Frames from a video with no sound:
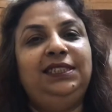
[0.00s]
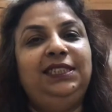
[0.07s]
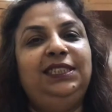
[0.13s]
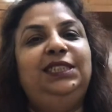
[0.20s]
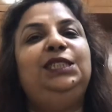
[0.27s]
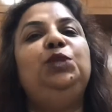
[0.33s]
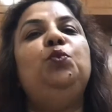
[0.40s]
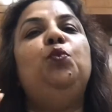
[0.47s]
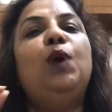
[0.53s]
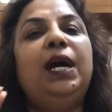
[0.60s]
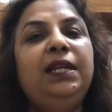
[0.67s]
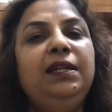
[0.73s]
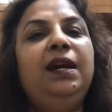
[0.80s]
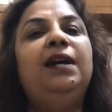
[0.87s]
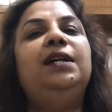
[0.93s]
she
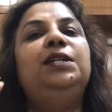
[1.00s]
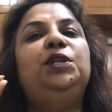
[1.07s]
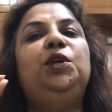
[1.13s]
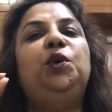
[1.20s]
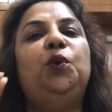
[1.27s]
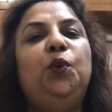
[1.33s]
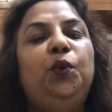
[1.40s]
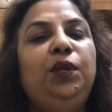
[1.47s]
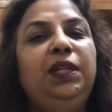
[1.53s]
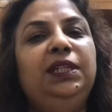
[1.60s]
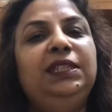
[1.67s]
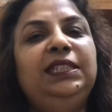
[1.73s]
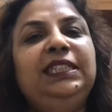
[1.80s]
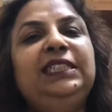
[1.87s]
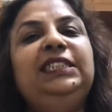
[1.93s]
won her goal.
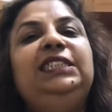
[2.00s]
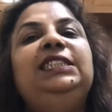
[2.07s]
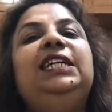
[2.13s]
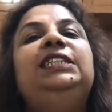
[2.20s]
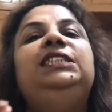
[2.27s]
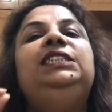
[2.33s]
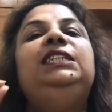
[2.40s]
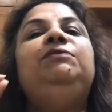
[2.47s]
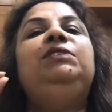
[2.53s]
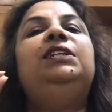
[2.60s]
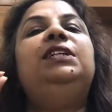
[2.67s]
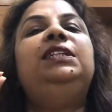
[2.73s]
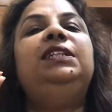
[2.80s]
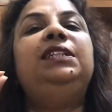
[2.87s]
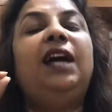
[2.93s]
She achieved
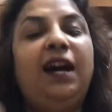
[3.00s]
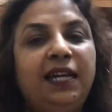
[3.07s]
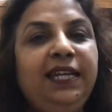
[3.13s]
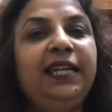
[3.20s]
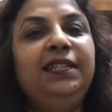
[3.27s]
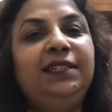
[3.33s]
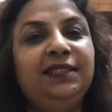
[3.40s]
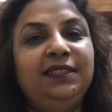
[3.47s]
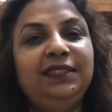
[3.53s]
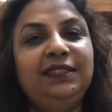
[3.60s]
her target.